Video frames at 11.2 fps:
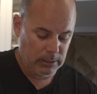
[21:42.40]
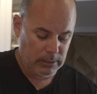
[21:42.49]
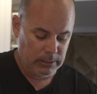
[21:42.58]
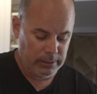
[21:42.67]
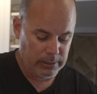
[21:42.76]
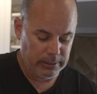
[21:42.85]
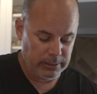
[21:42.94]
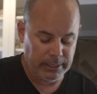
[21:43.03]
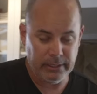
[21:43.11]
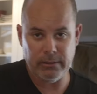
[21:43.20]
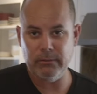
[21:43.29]
There,
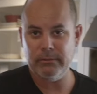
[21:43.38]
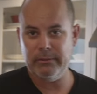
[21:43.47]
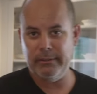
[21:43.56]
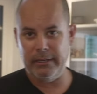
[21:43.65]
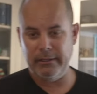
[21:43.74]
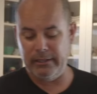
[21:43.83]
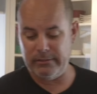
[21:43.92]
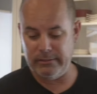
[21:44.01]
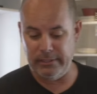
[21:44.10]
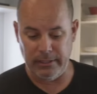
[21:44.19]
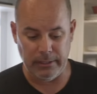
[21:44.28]
now that's
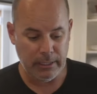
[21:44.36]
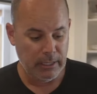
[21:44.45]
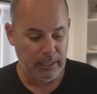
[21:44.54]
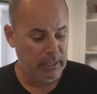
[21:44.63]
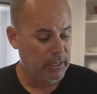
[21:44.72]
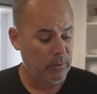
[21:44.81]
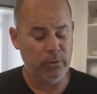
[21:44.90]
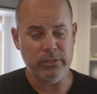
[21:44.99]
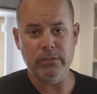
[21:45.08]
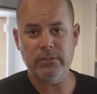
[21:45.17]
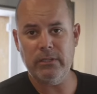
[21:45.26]
done. And we'll
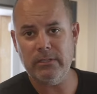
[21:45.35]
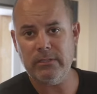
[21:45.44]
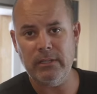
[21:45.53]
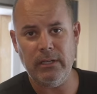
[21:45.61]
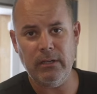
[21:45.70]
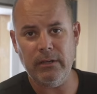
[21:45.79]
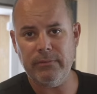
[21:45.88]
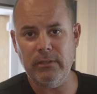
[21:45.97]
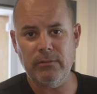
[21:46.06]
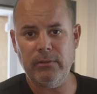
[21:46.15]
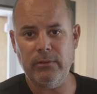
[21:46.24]
use this and eat off
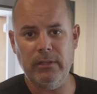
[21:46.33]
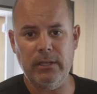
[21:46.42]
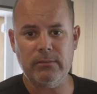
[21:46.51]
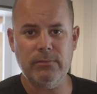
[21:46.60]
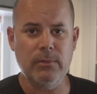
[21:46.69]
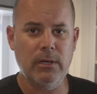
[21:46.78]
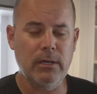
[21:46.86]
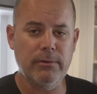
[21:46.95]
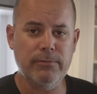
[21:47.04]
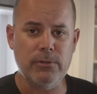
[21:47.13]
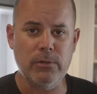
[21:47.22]
this for the next
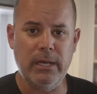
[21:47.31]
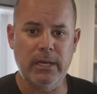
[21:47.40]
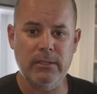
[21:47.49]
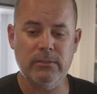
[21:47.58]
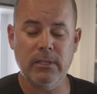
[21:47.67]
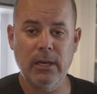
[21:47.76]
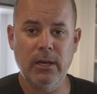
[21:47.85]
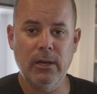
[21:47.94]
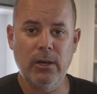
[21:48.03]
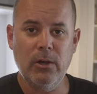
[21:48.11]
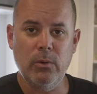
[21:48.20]
few days.
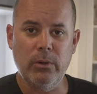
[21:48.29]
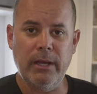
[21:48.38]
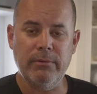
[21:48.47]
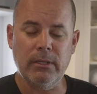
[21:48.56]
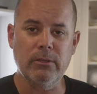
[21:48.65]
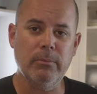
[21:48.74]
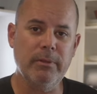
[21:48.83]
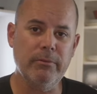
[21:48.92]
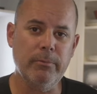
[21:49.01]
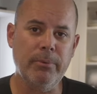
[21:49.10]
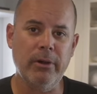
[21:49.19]
We're having a little bit
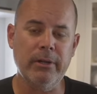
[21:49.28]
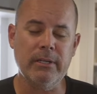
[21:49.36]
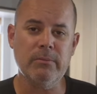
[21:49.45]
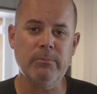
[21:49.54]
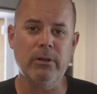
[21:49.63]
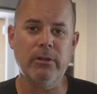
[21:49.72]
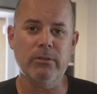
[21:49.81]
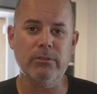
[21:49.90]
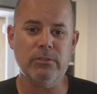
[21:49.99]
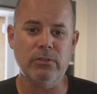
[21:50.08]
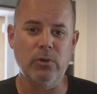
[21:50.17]
of a party
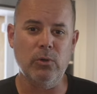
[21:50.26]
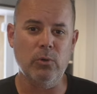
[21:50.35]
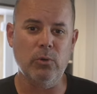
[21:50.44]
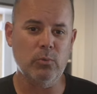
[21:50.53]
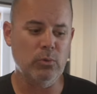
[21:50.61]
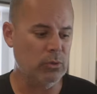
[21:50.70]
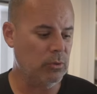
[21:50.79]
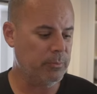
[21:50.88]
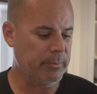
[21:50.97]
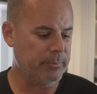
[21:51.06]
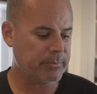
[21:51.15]
tomorrow, so
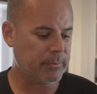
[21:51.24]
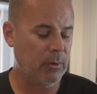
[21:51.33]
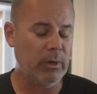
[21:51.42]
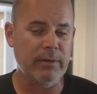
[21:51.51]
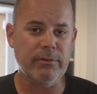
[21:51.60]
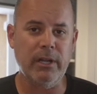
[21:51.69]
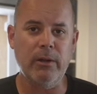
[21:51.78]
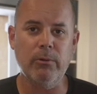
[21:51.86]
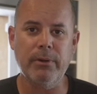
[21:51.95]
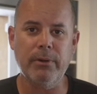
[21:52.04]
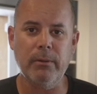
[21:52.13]
my wife and I
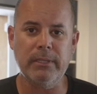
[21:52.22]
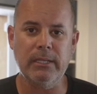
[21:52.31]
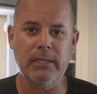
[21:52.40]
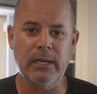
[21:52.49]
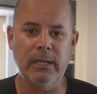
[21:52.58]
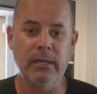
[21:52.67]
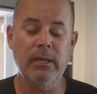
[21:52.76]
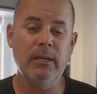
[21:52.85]
will probably eat that.